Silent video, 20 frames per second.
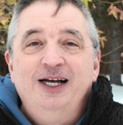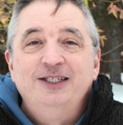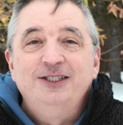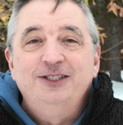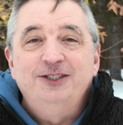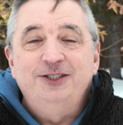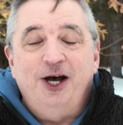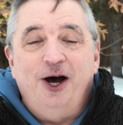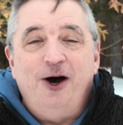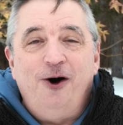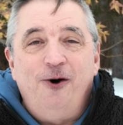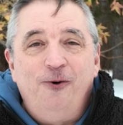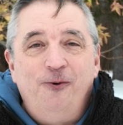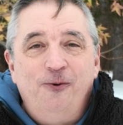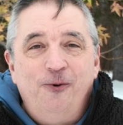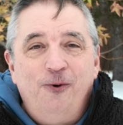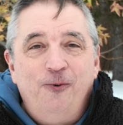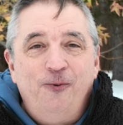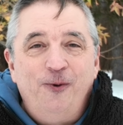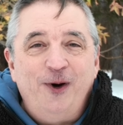
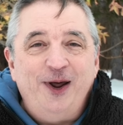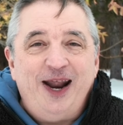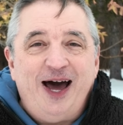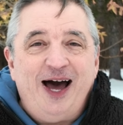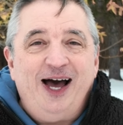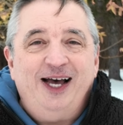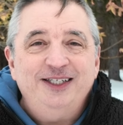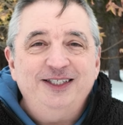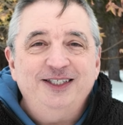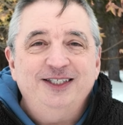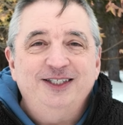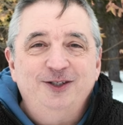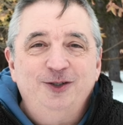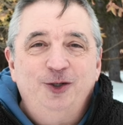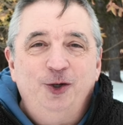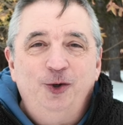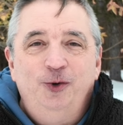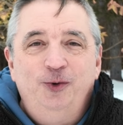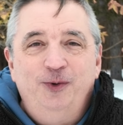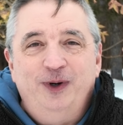So when I
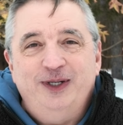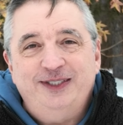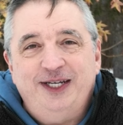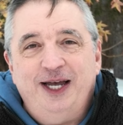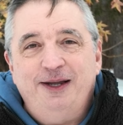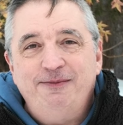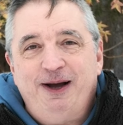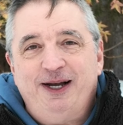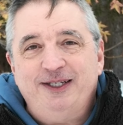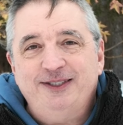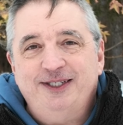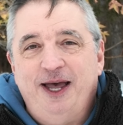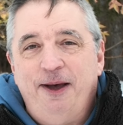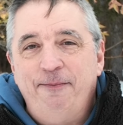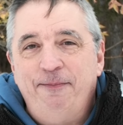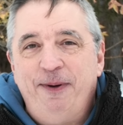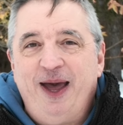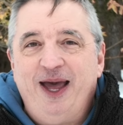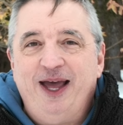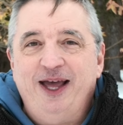do a sandbox
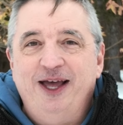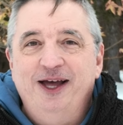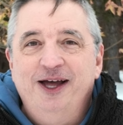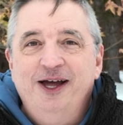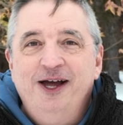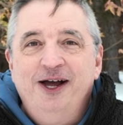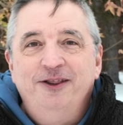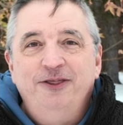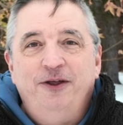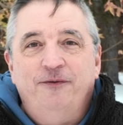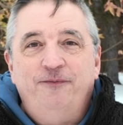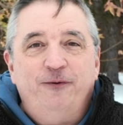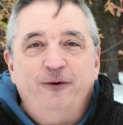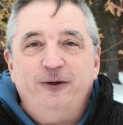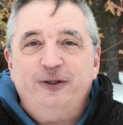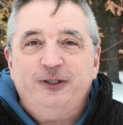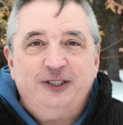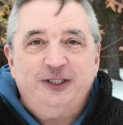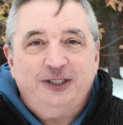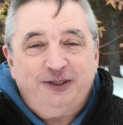campaign, the
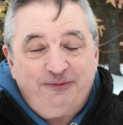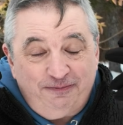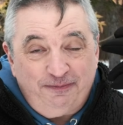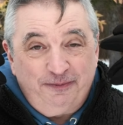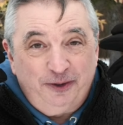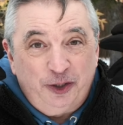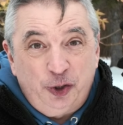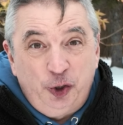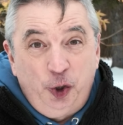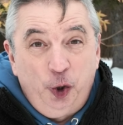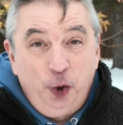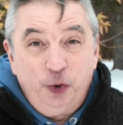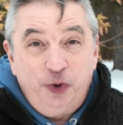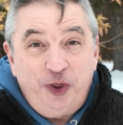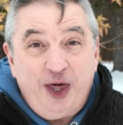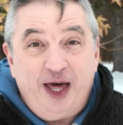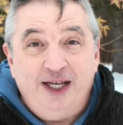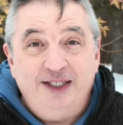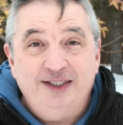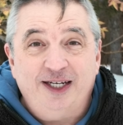first two
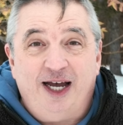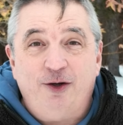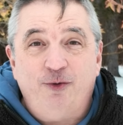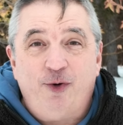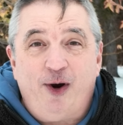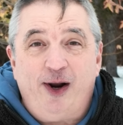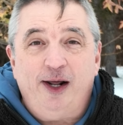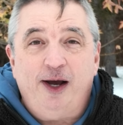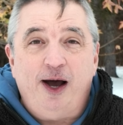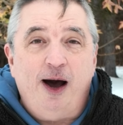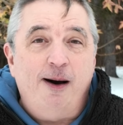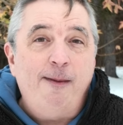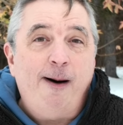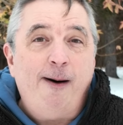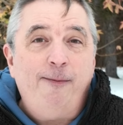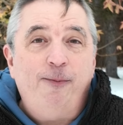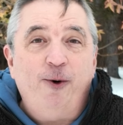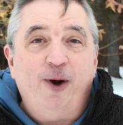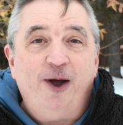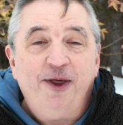things I try to come
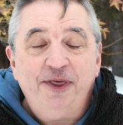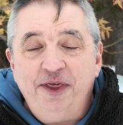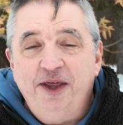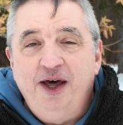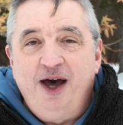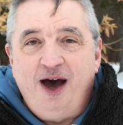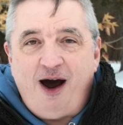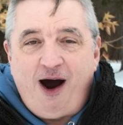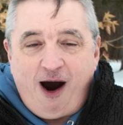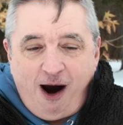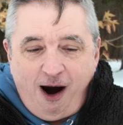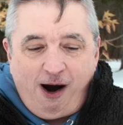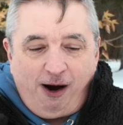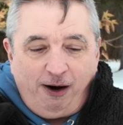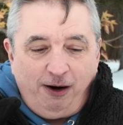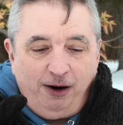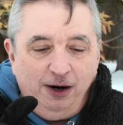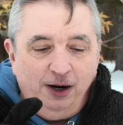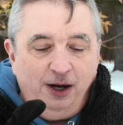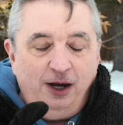up with
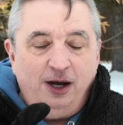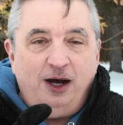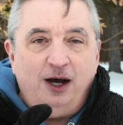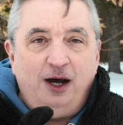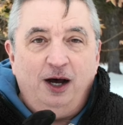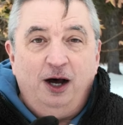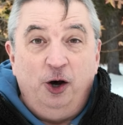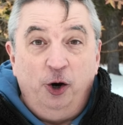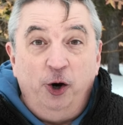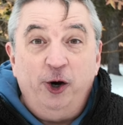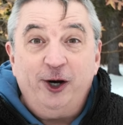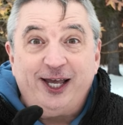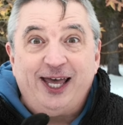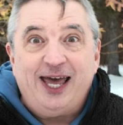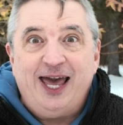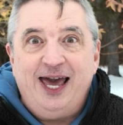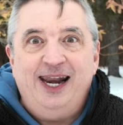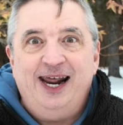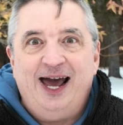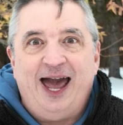are a hook
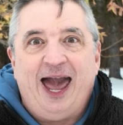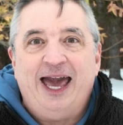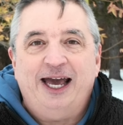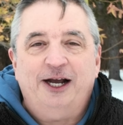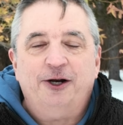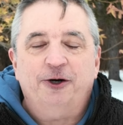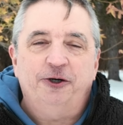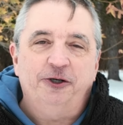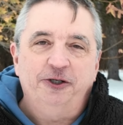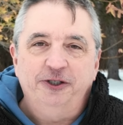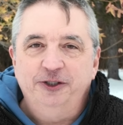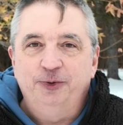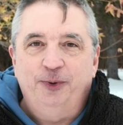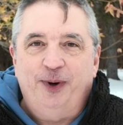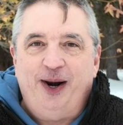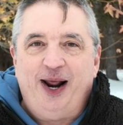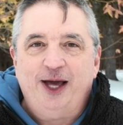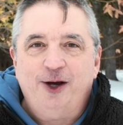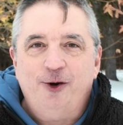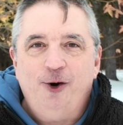and an anchor is
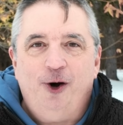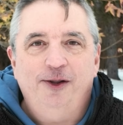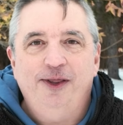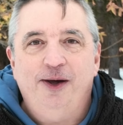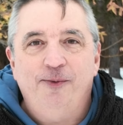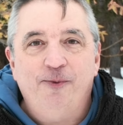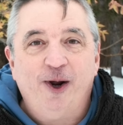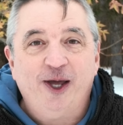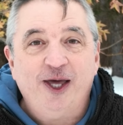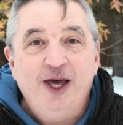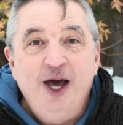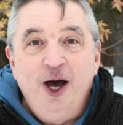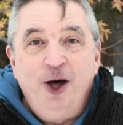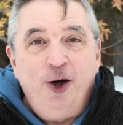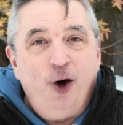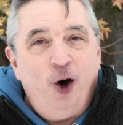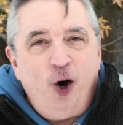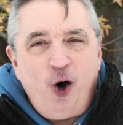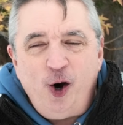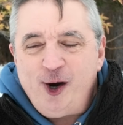what I call them, right?
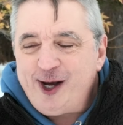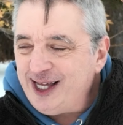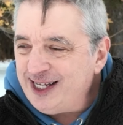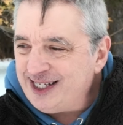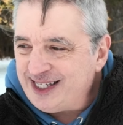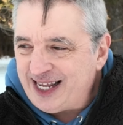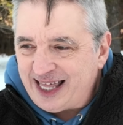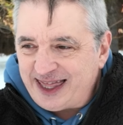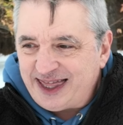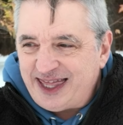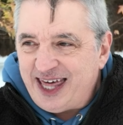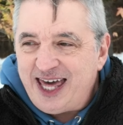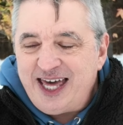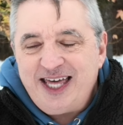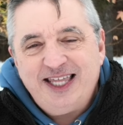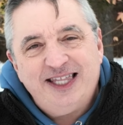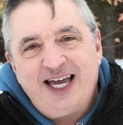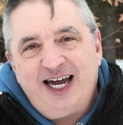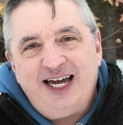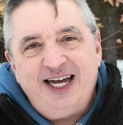A hook is that
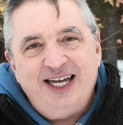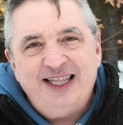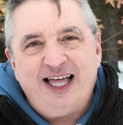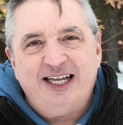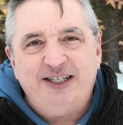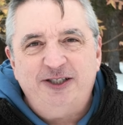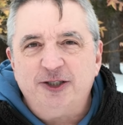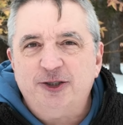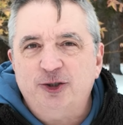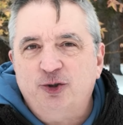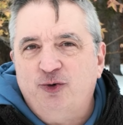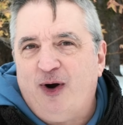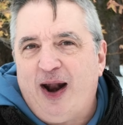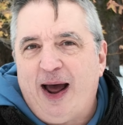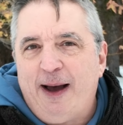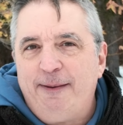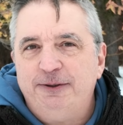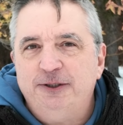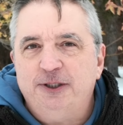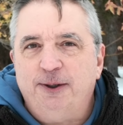thing that just
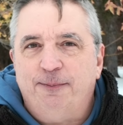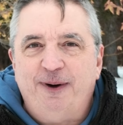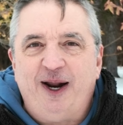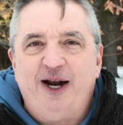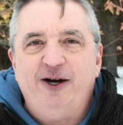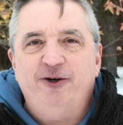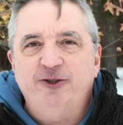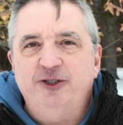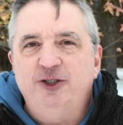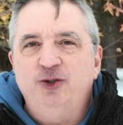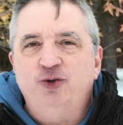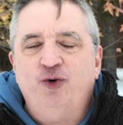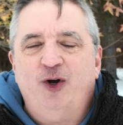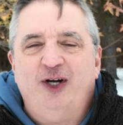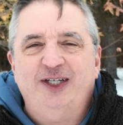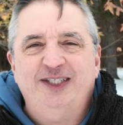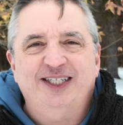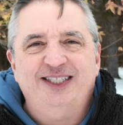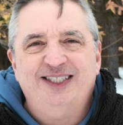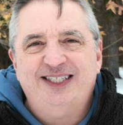grabs the player's
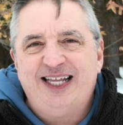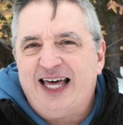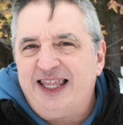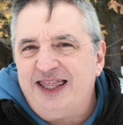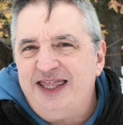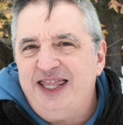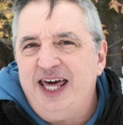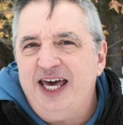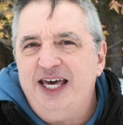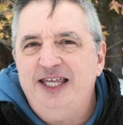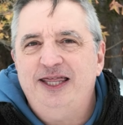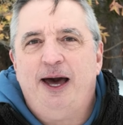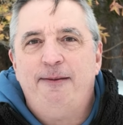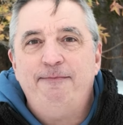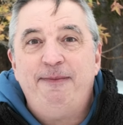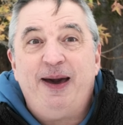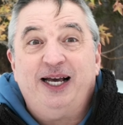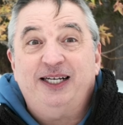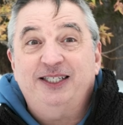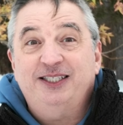interest. It's that thing
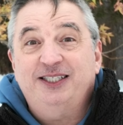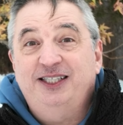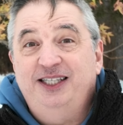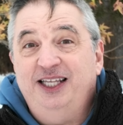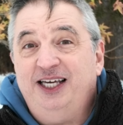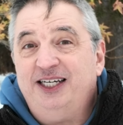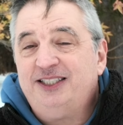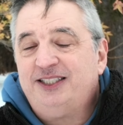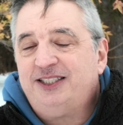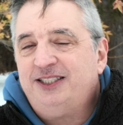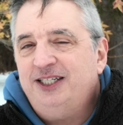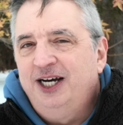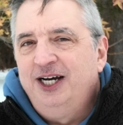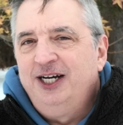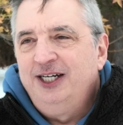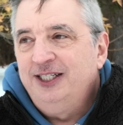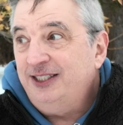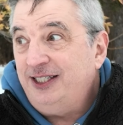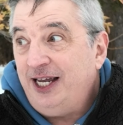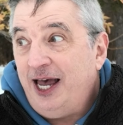that makes this
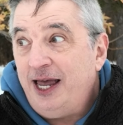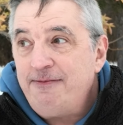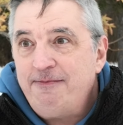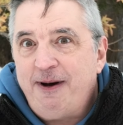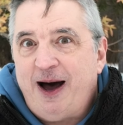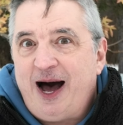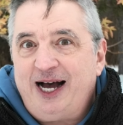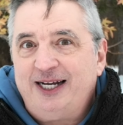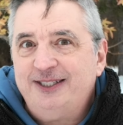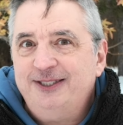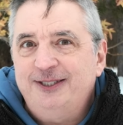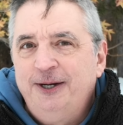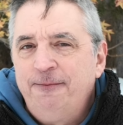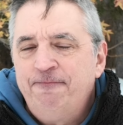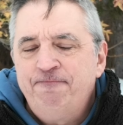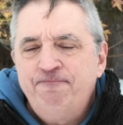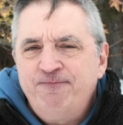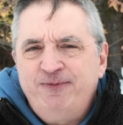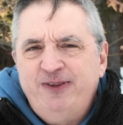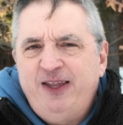sandbox
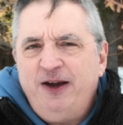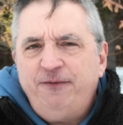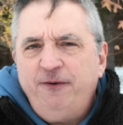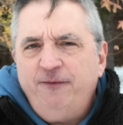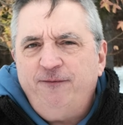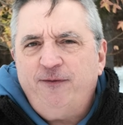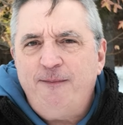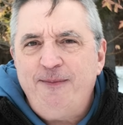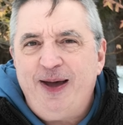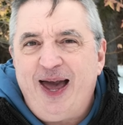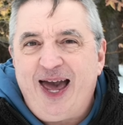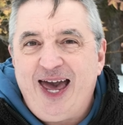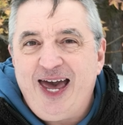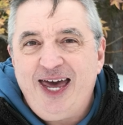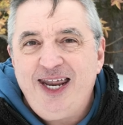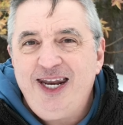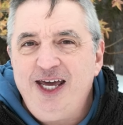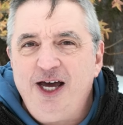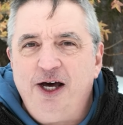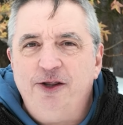different from
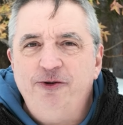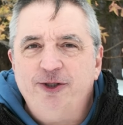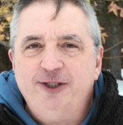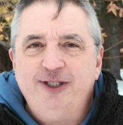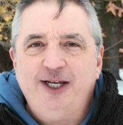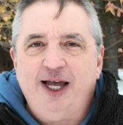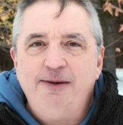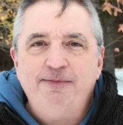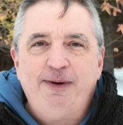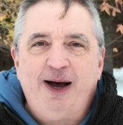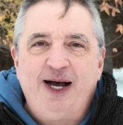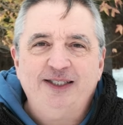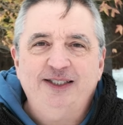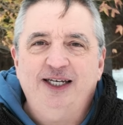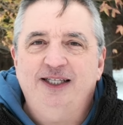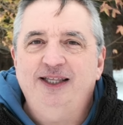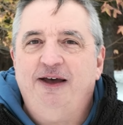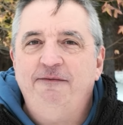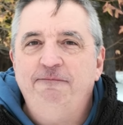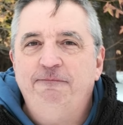any other sandbox
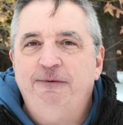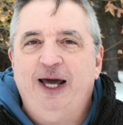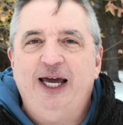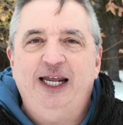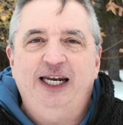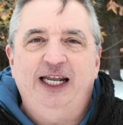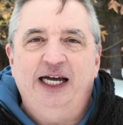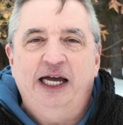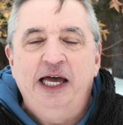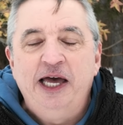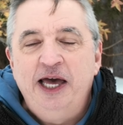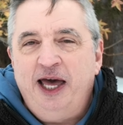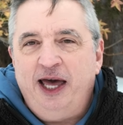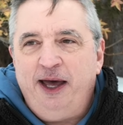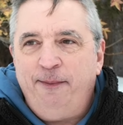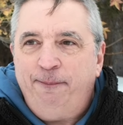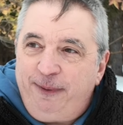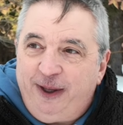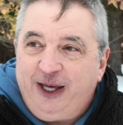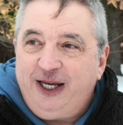that they've played in.
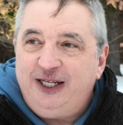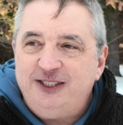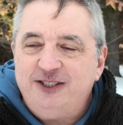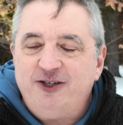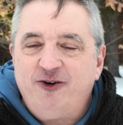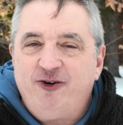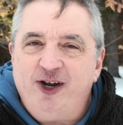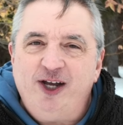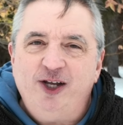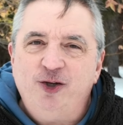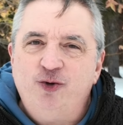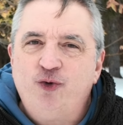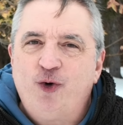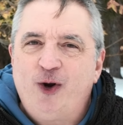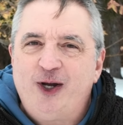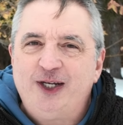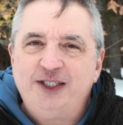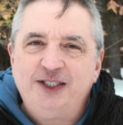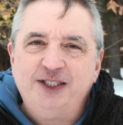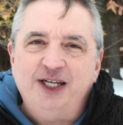It piques their
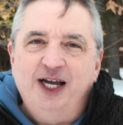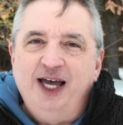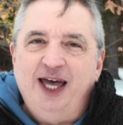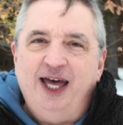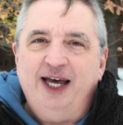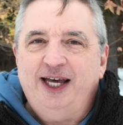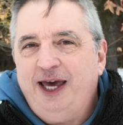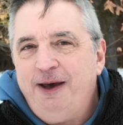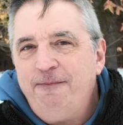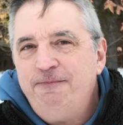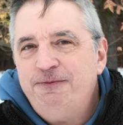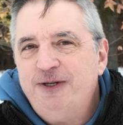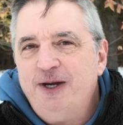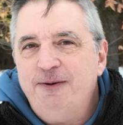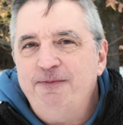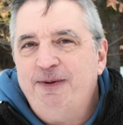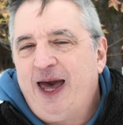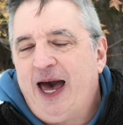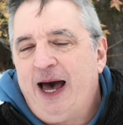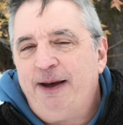interest. It keeps
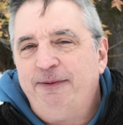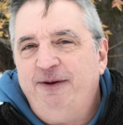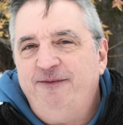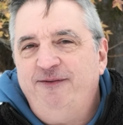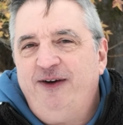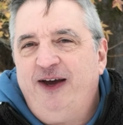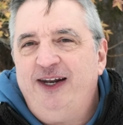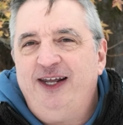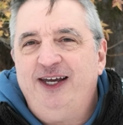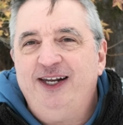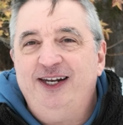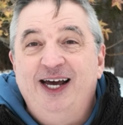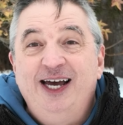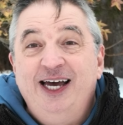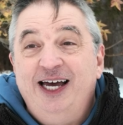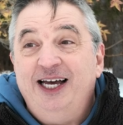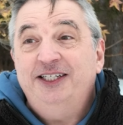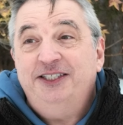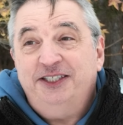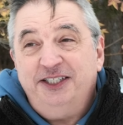them captivated.
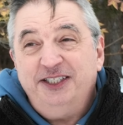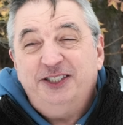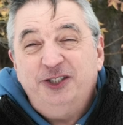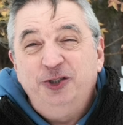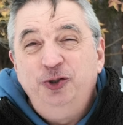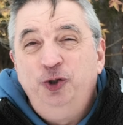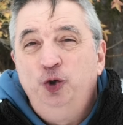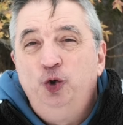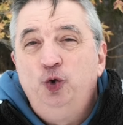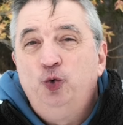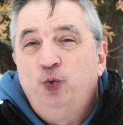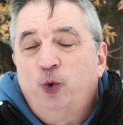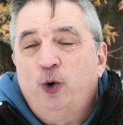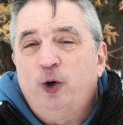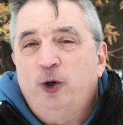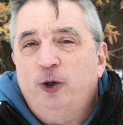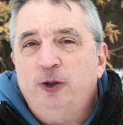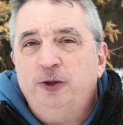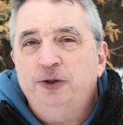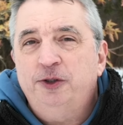It's this new
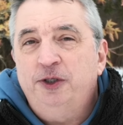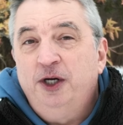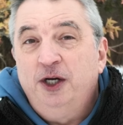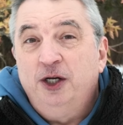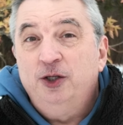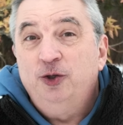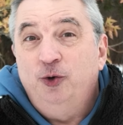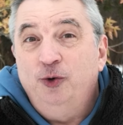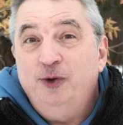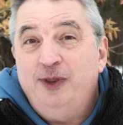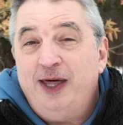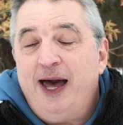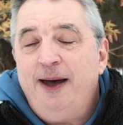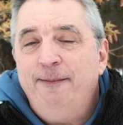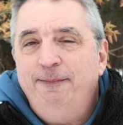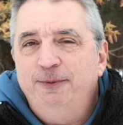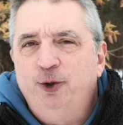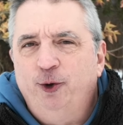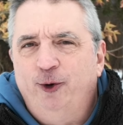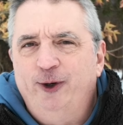world to
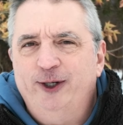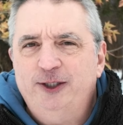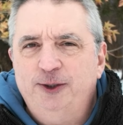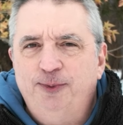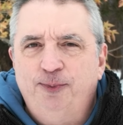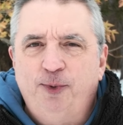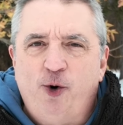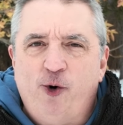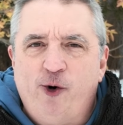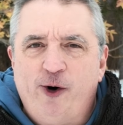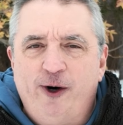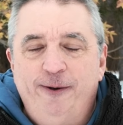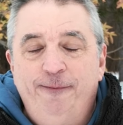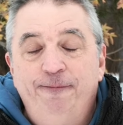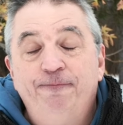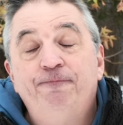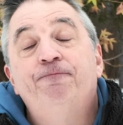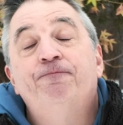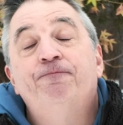them to explore.